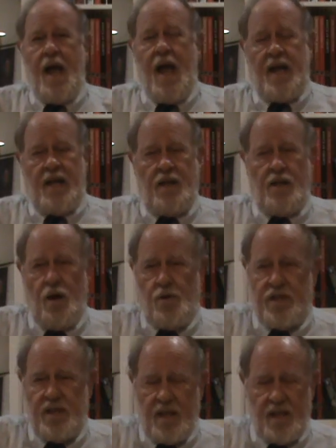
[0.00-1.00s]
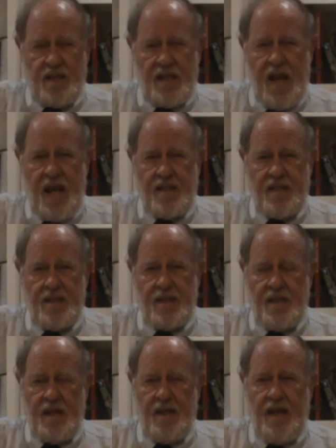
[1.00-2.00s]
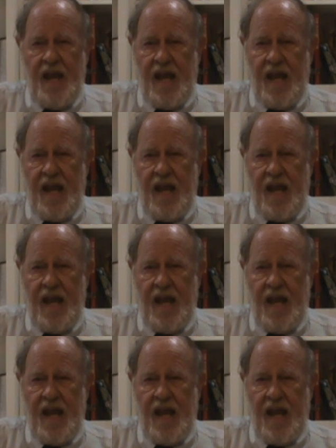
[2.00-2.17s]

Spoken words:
and in those 6 states, the